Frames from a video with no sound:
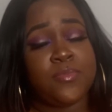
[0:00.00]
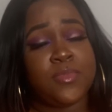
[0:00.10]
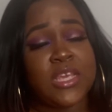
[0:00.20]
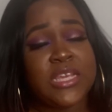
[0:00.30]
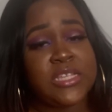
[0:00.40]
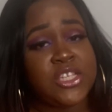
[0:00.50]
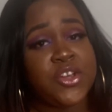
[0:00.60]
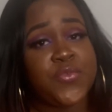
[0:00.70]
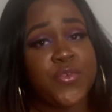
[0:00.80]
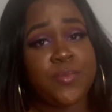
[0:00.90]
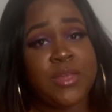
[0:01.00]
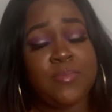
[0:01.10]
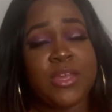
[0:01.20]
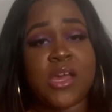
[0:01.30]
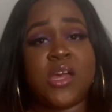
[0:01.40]
easier for me,
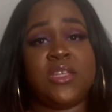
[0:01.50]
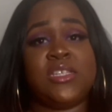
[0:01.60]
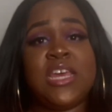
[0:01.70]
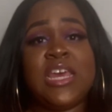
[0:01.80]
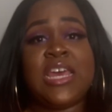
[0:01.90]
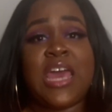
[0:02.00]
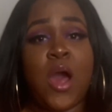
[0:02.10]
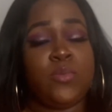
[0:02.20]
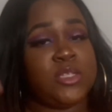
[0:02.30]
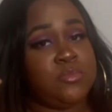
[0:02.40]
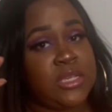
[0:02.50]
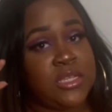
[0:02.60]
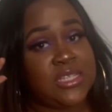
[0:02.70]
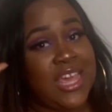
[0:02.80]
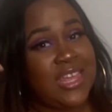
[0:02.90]
because it helps me
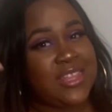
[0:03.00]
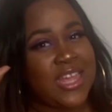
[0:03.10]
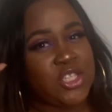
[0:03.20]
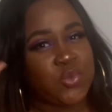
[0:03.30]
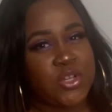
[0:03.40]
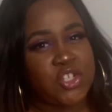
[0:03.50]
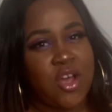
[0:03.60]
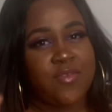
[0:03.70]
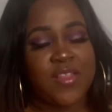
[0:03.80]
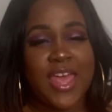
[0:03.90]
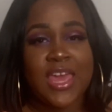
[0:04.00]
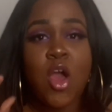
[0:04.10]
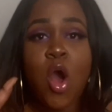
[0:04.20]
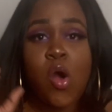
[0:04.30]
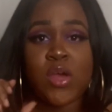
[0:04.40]
take that switch off. Like,
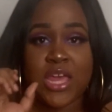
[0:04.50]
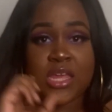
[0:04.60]
okay,